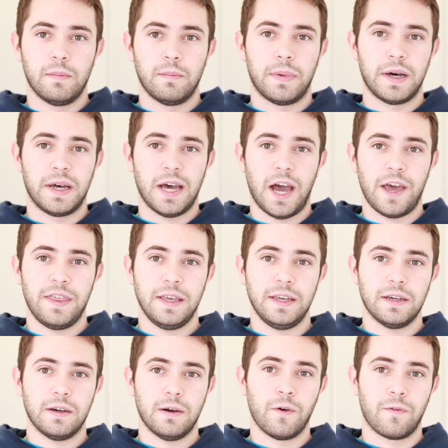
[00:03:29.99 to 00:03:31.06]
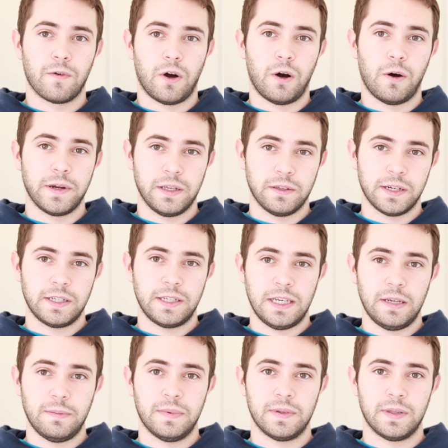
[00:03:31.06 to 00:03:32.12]
But I think overall, when you look
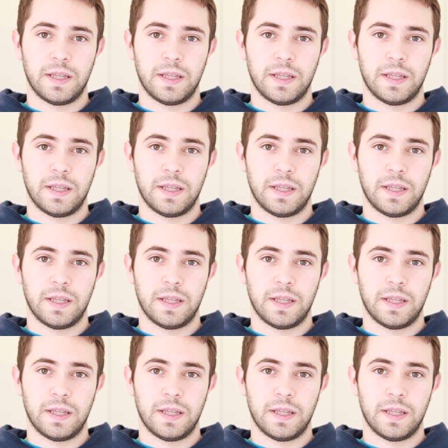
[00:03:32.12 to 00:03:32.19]
deep,